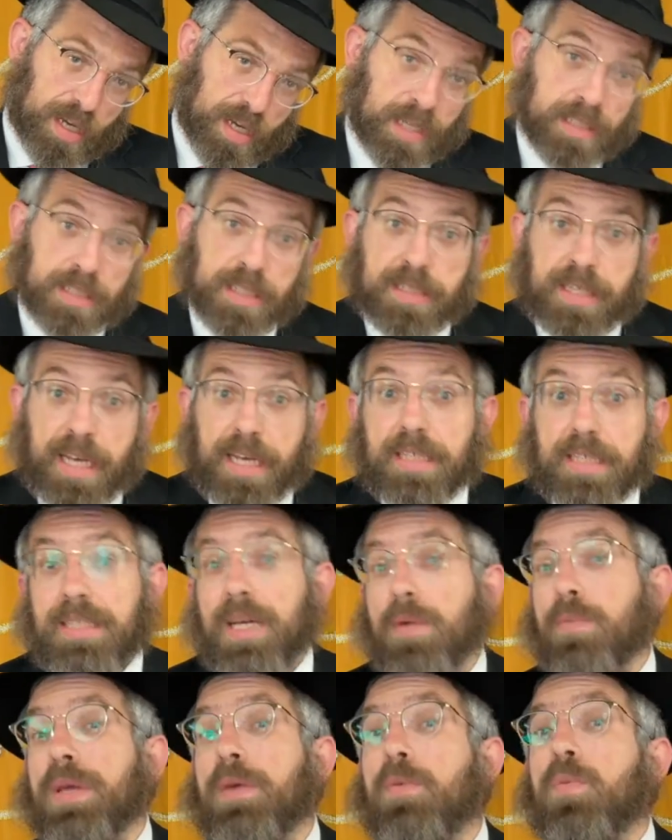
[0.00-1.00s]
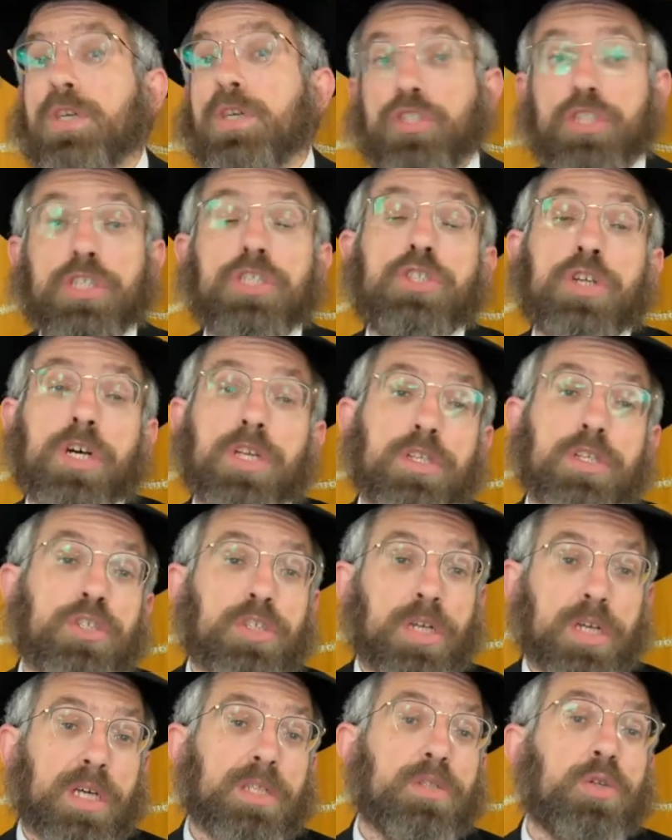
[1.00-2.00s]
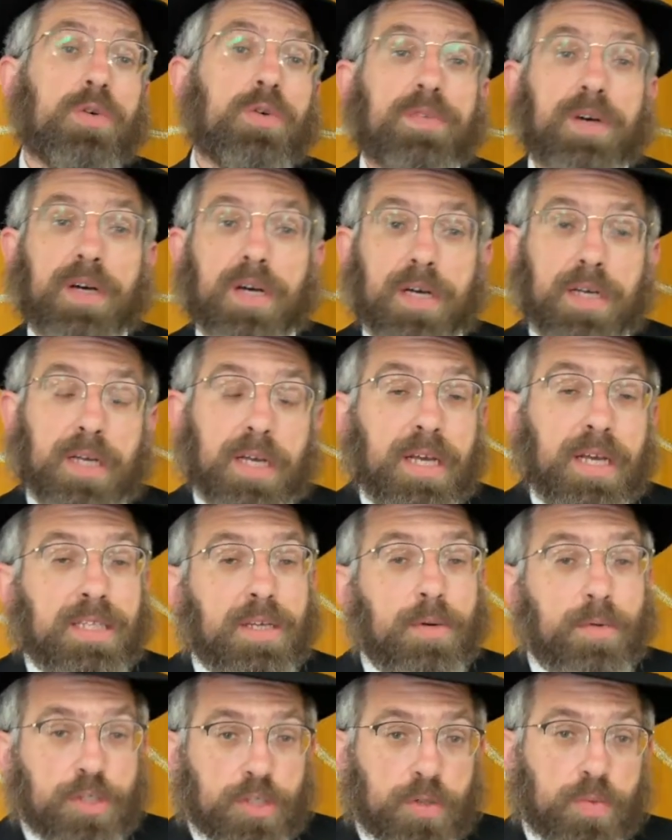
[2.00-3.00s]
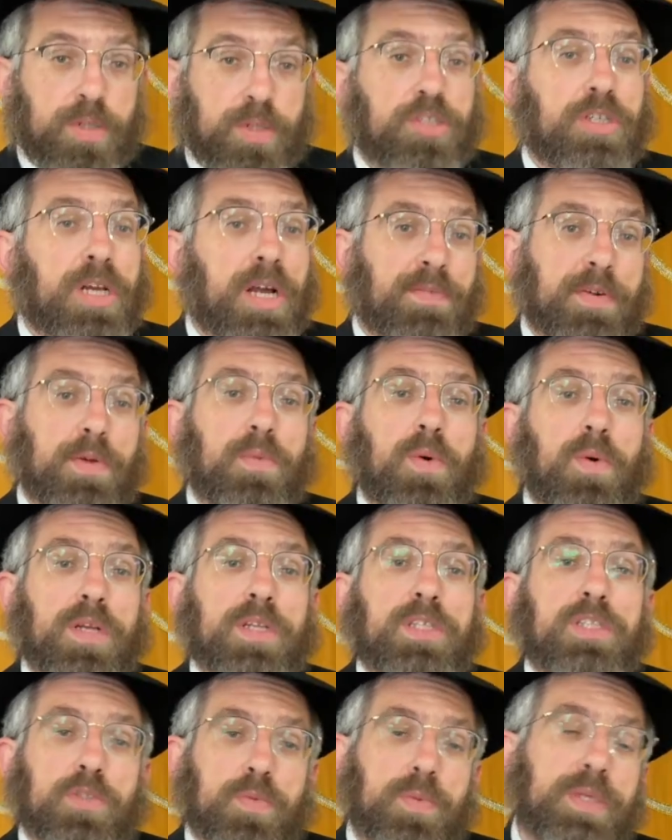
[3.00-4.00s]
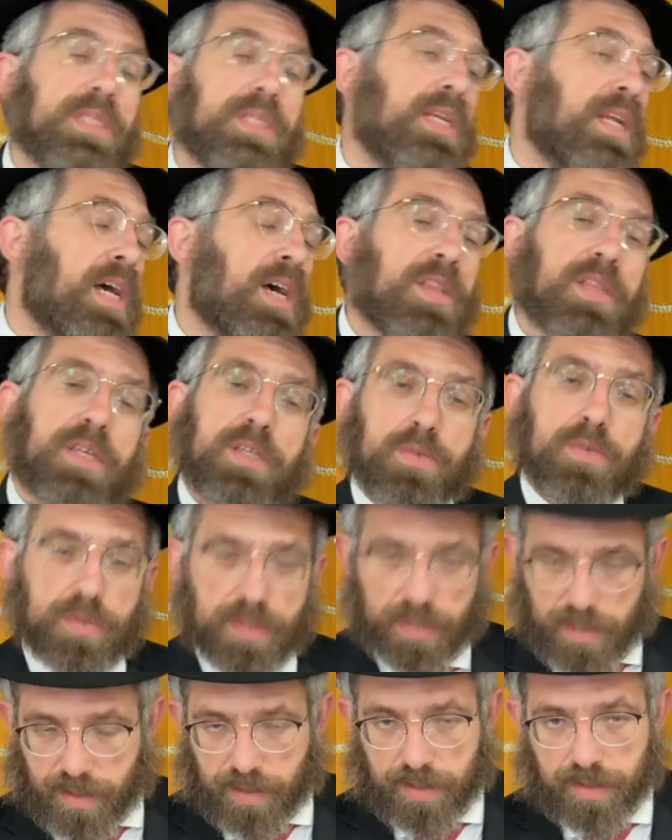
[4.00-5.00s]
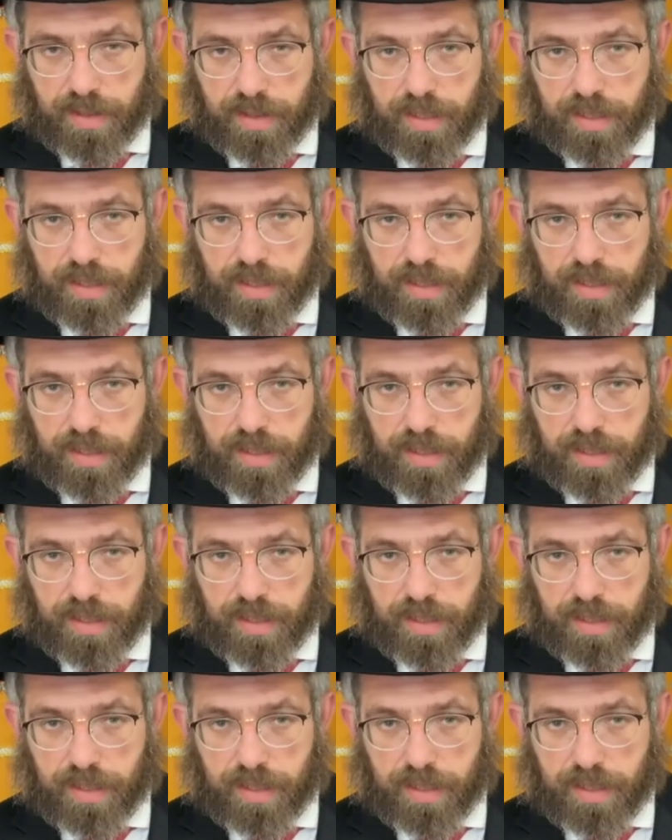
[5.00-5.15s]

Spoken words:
It's the days that we wish each other Shana Tova, that we should wish everyone a sweet and healthy new year.